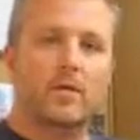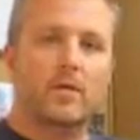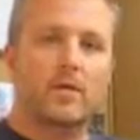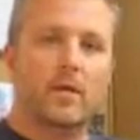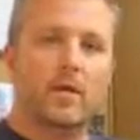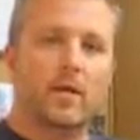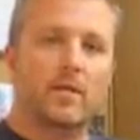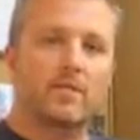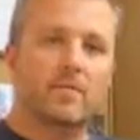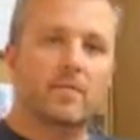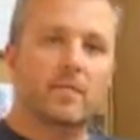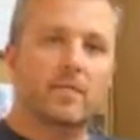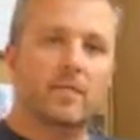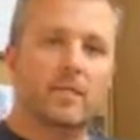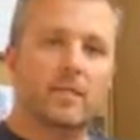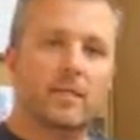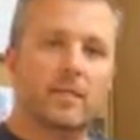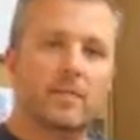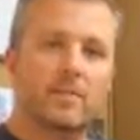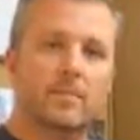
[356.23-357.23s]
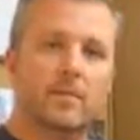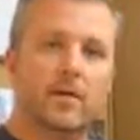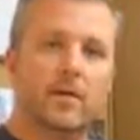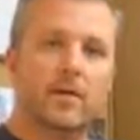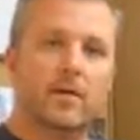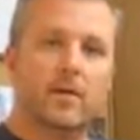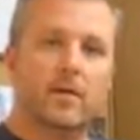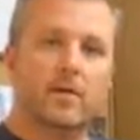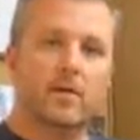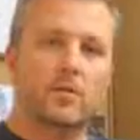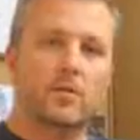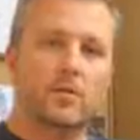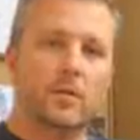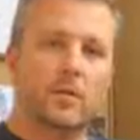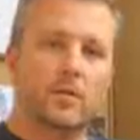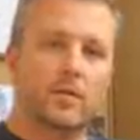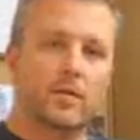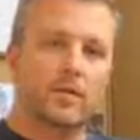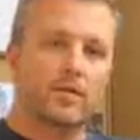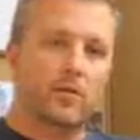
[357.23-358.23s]
You're going to have some good teams out there,
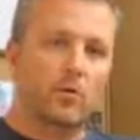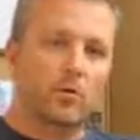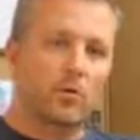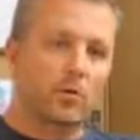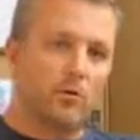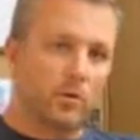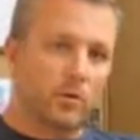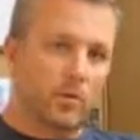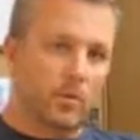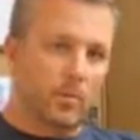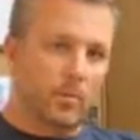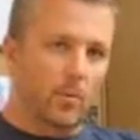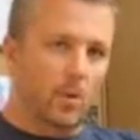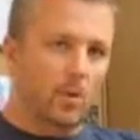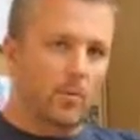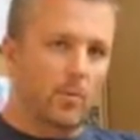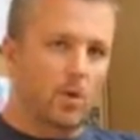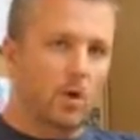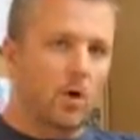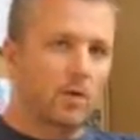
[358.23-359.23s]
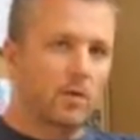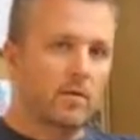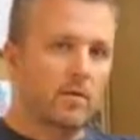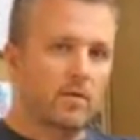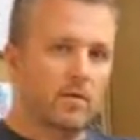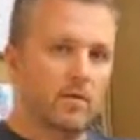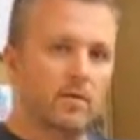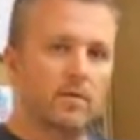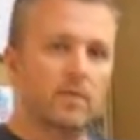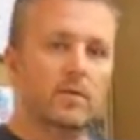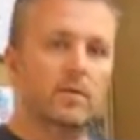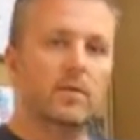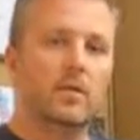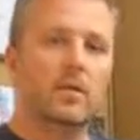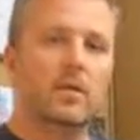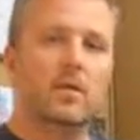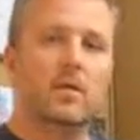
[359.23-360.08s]
especially if you're doing the Boss Hog division.